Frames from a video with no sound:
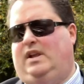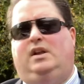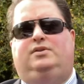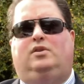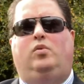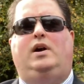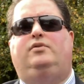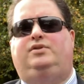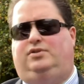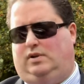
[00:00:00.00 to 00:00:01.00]
So what
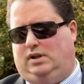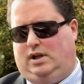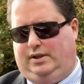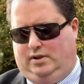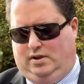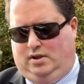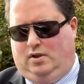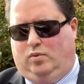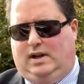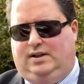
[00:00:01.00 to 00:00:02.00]
else do I like?
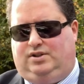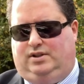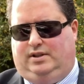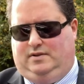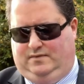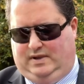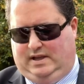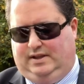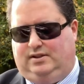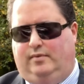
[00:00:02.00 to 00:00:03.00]
Well, actually,
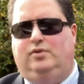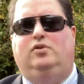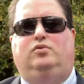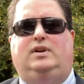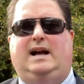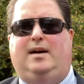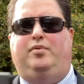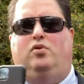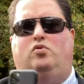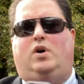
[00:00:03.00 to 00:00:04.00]
there's something called
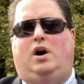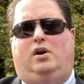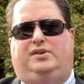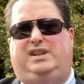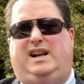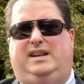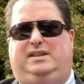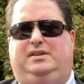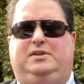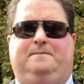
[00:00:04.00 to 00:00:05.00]
Apple
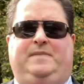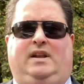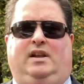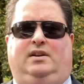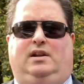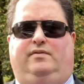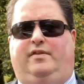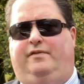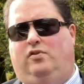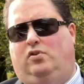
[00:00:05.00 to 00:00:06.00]
Arcade. Now, for
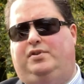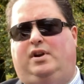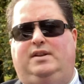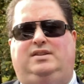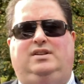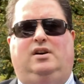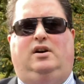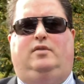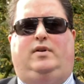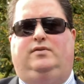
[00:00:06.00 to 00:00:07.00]
$4.99
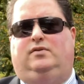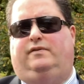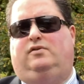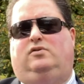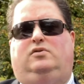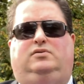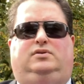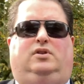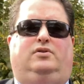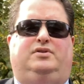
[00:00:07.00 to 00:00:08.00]
a month, or
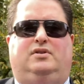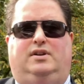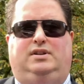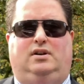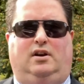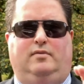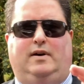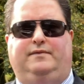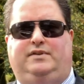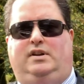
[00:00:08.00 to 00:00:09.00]
$4.99 a
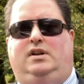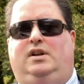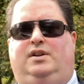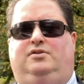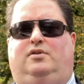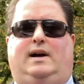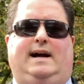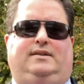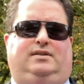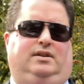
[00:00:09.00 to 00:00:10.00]
month, you get
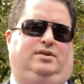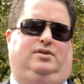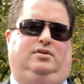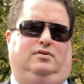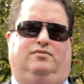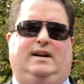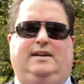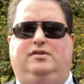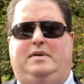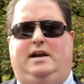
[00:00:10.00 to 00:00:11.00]
access to around
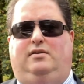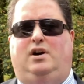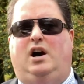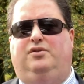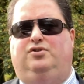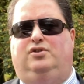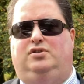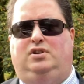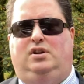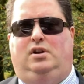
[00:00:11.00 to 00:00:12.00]
about 100
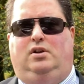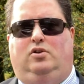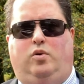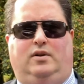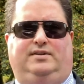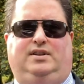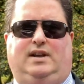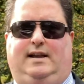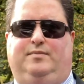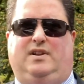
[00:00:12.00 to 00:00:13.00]
quality
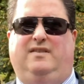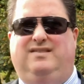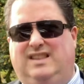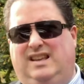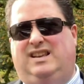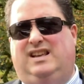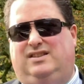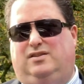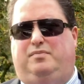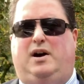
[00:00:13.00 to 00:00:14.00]
games. I think it's
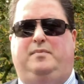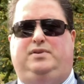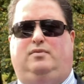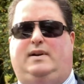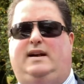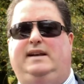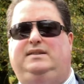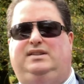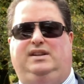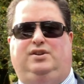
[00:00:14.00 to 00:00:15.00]
up to about
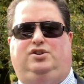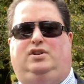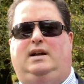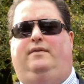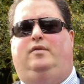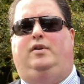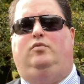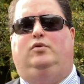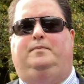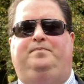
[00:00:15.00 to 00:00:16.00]
80-ish at the
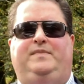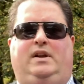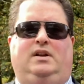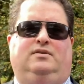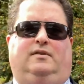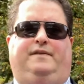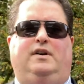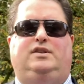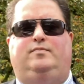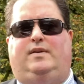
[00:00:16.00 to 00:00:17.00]
moment. The
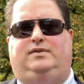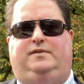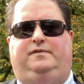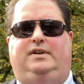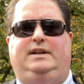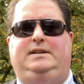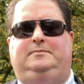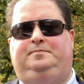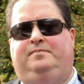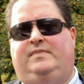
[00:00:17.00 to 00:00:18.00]
first month's free.
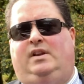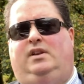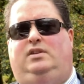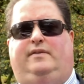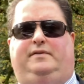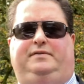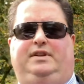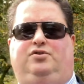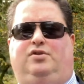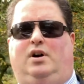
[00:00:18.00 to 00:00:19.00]
You have a free
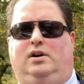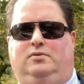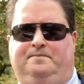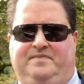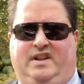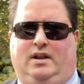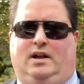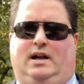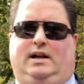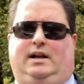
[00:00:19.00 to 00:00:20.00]
trial.
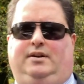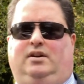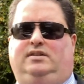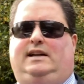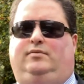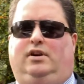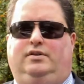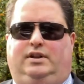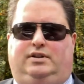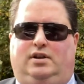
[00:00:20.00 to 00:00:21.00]
And I
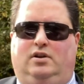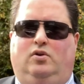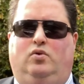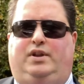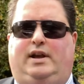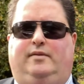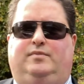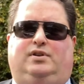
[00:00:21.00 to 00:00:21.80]
downloaded all the games.